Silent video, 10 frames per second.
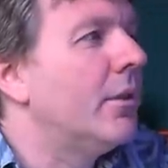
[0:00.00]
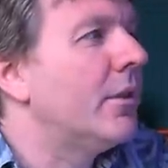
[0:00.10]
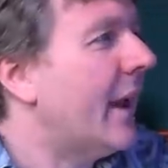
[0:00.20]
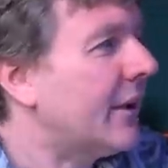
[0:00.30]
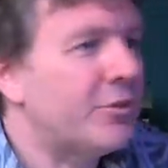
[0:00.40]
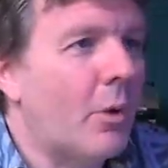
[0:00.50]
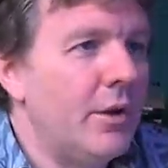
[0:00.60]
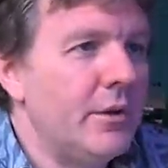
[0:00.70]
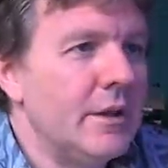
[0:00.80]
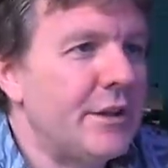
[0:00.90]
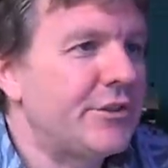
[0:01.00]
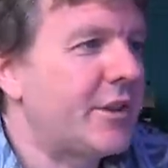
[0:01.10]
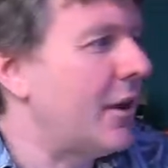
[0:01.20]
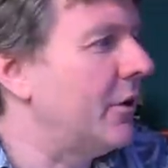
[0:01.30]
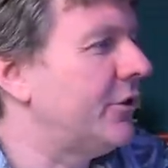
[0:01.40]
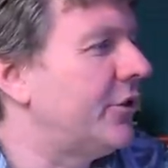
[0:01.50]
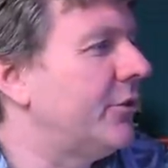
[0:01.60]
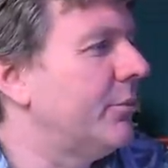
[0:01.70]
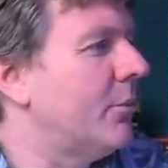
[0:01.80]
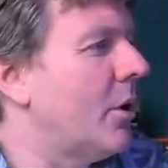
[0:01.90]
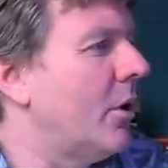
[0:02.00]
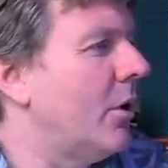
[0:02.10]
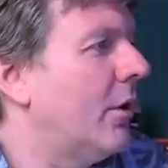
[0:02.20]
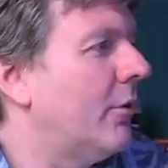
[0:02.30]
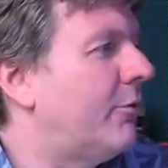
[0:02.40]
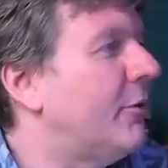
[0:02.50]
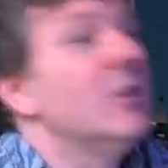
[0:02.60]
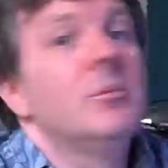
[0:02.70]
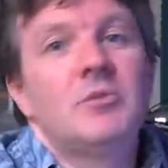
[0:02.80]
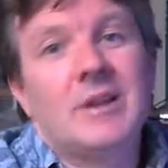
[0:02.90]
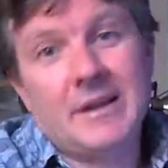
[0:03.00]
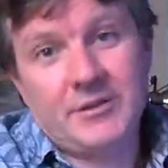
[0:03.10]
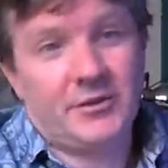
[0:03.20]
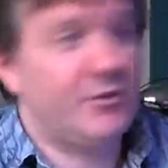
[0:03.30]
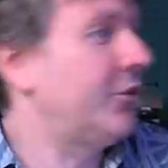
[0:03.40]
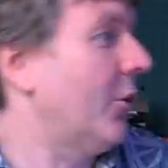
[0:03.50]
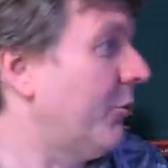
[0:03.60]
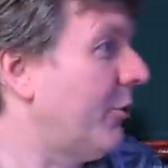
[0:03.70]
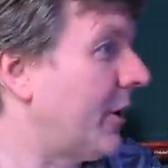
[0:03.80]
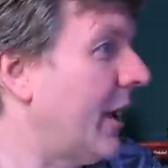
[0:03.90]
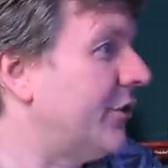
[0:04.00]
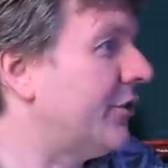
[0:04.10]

The next one, let's get on to some more film-related stuff, okay?